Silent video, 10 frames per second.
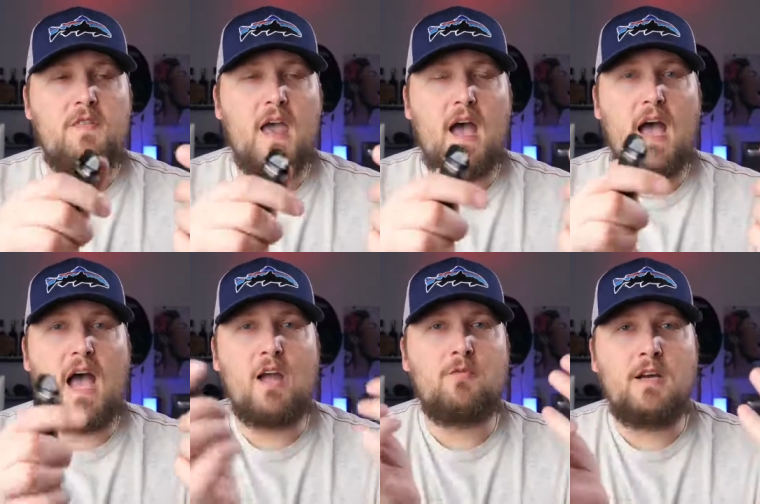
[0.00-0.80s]
that
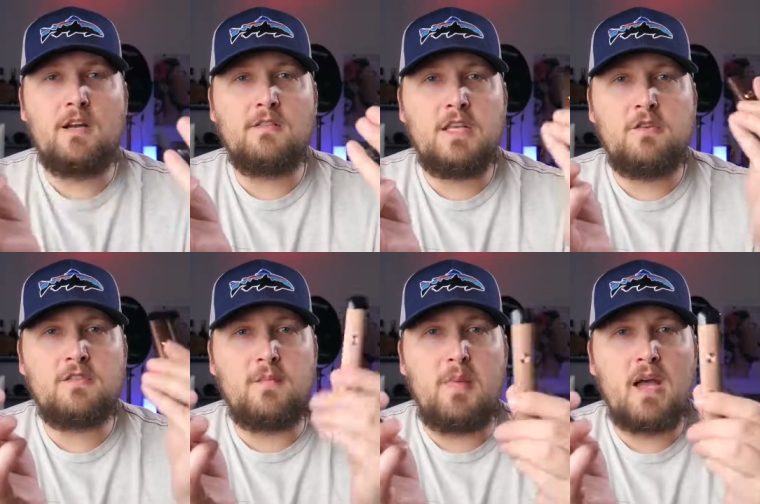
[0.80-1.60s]
I rarely use
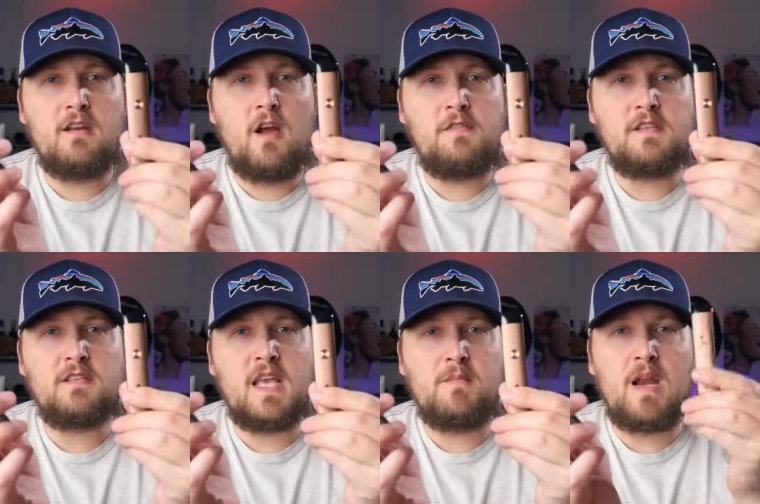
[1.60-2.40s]
the button on this
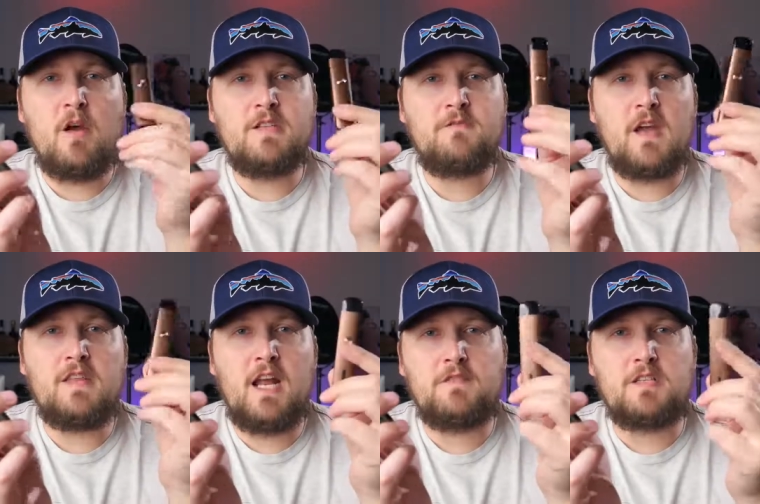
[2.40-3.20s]
thing, but I always find
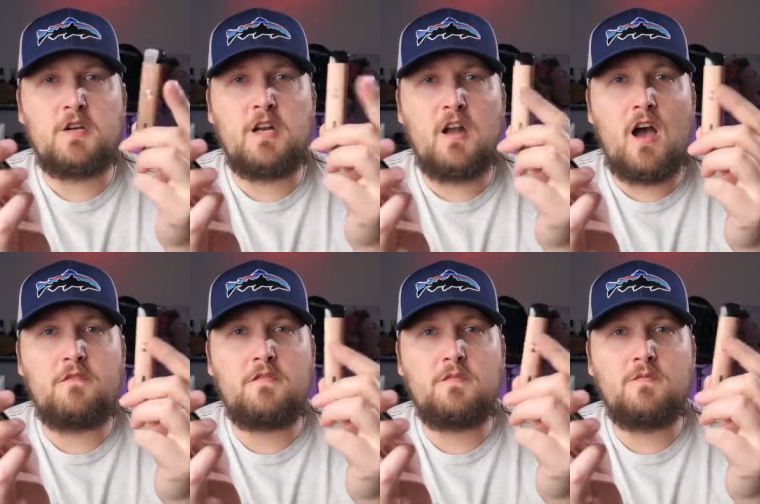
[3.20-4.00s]
that I have to turn it
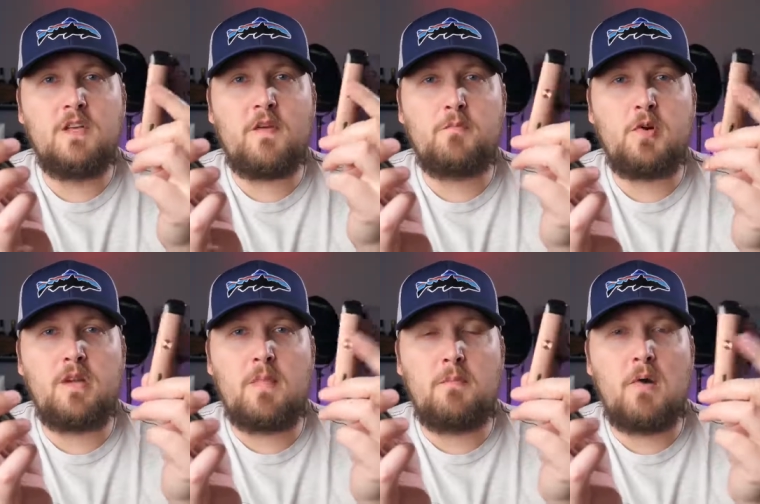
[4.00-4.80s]
off if I put it
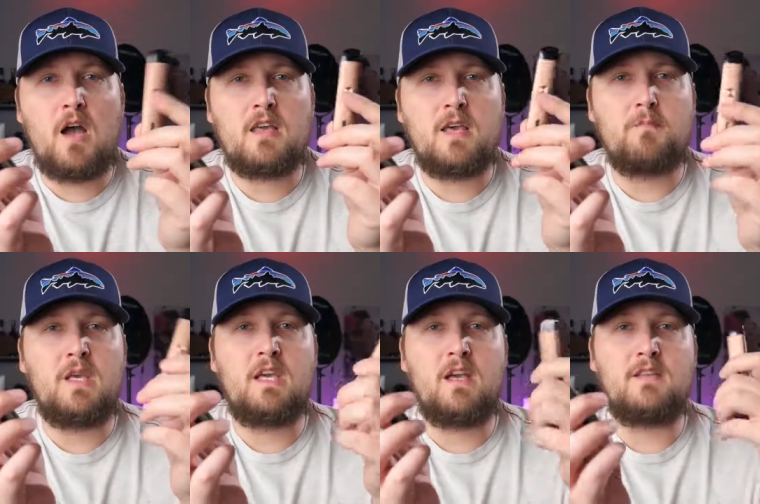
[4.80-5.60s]
in my pocket
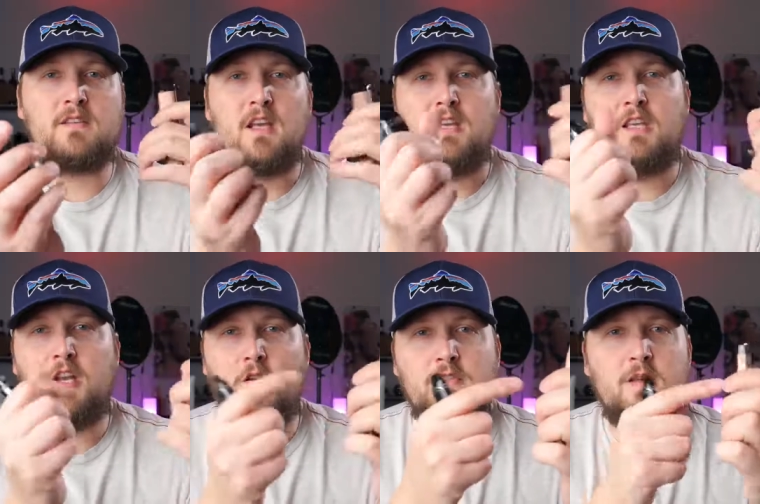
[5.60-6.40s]
because, you
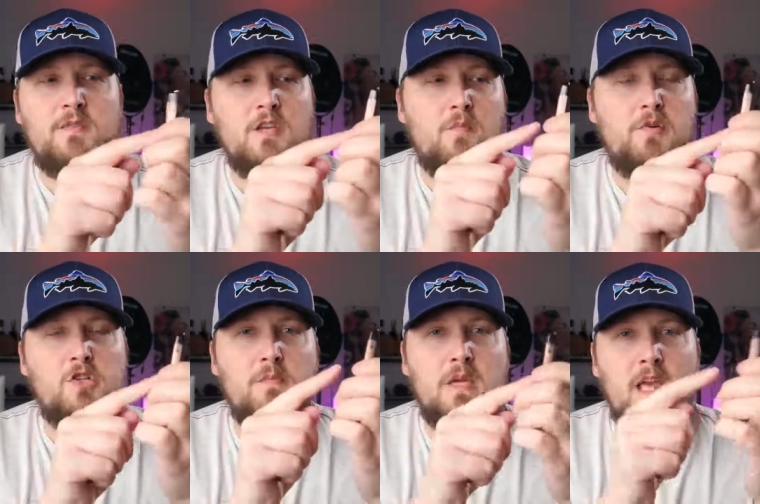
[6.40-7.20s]
know, something will
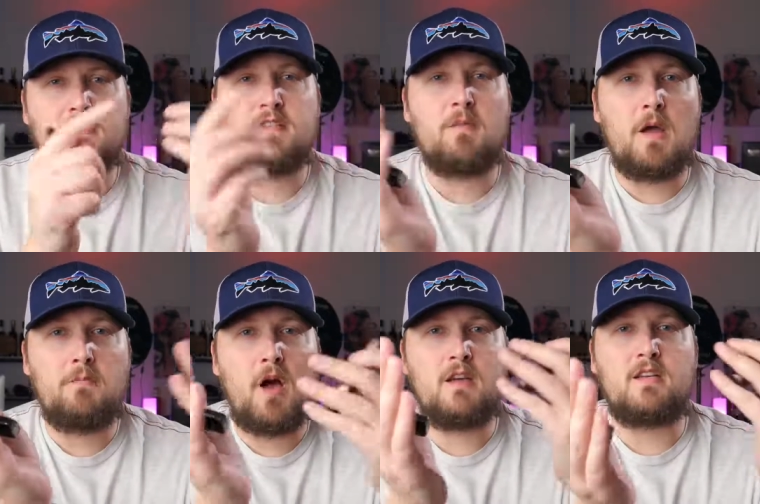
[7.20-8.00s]
push up against it in my
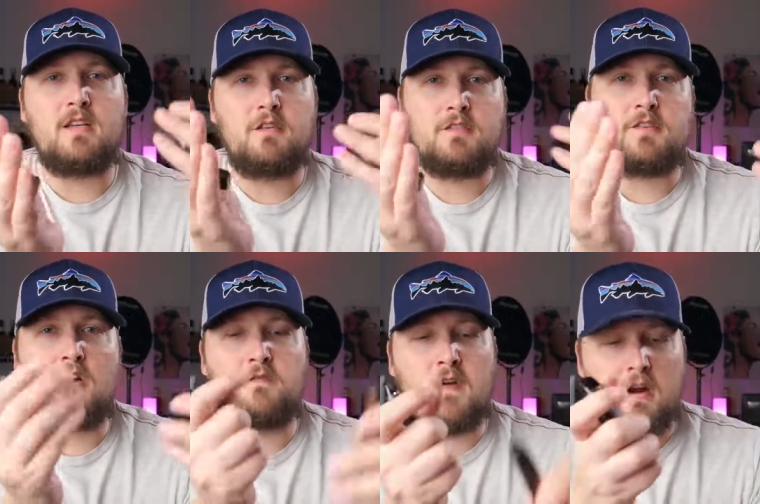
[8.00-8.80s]
pocket and it'll
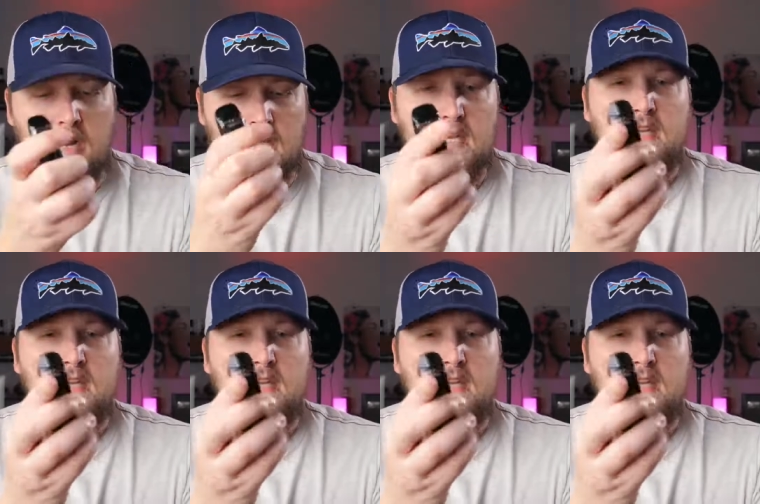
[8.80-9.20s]
start firing.